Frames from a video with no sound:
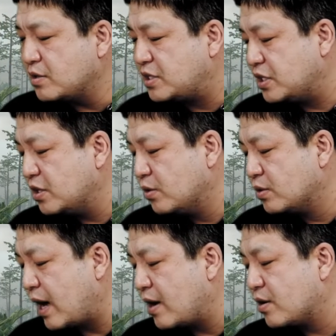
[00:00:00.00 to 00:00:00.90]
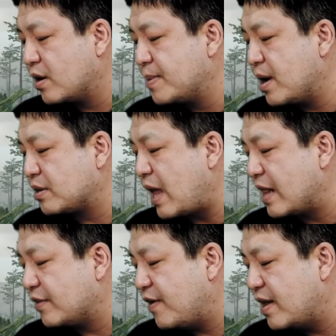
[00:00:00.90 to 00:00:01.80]
It's a pity that the found
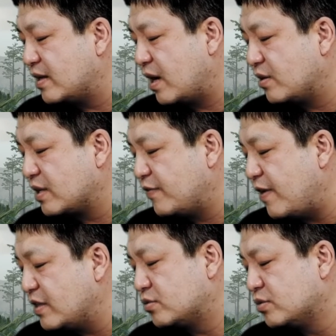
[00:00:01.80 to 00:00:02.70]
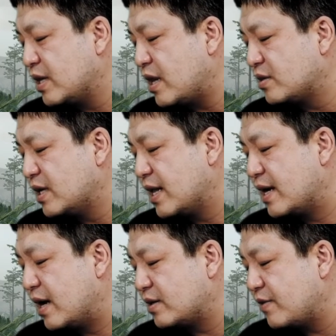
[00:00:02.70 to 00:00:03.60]
fossils of its tail are not
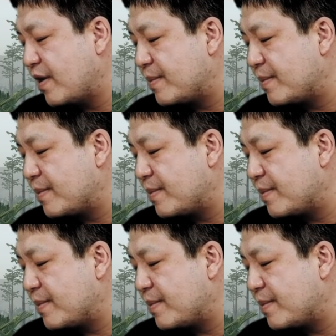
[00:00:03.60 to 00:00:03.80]
complete,